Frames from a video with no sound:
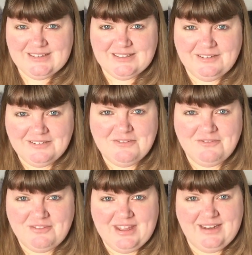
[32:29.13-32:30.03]
kind of
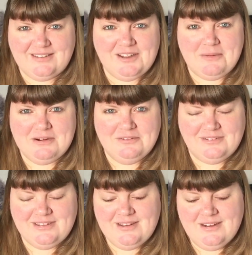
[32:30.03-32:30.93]
thing going
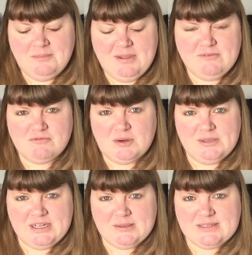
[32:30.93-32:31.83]
on. Bit of a
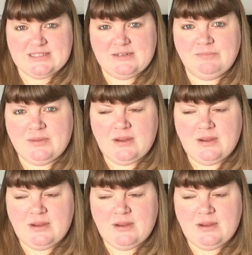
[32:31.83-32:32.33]
roller coaster.